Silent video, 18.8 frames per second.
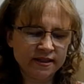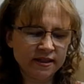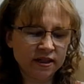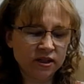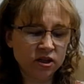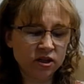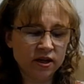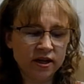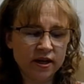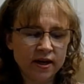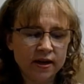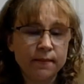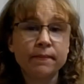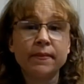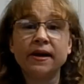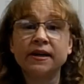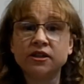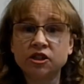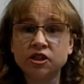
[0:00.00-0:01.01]
looking at
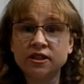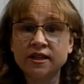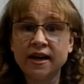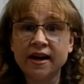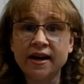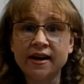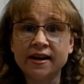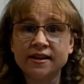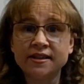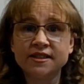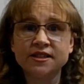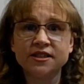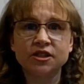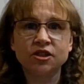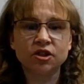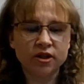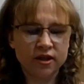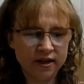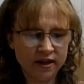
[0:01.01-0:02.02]
mentor texts,
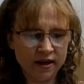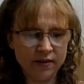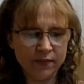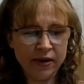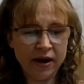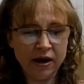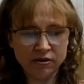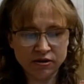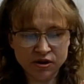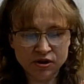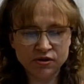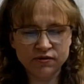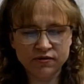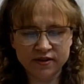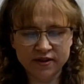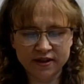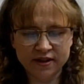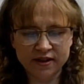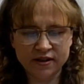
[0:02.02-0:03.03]
looking at how-to
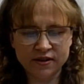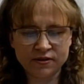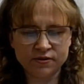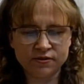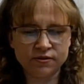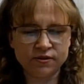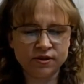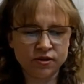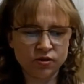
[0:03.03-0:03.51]
videos or